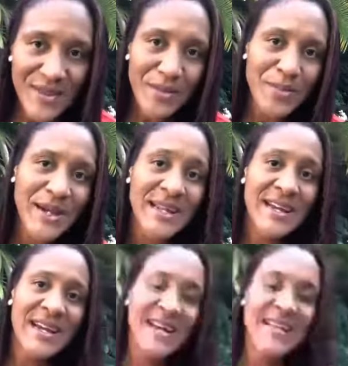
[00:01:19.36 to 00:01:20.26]
But
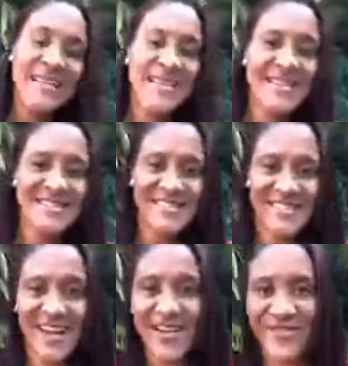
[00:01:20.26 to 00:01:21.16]
this
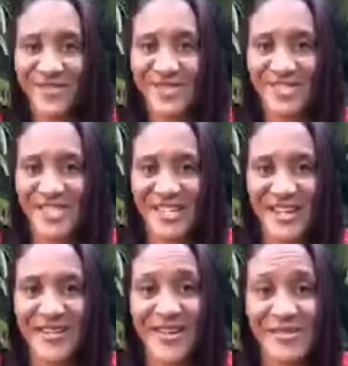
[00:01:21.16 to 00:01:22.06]
conversation
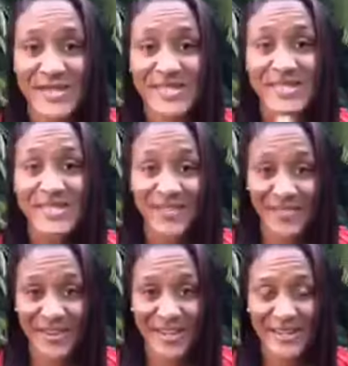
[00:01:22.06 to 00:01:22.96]
around
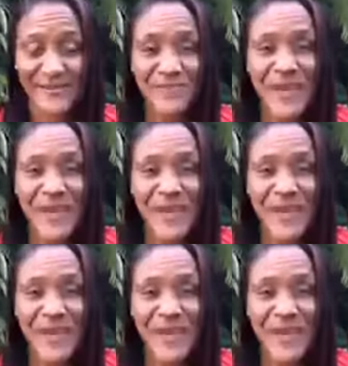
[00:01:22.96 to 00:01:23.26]
suffering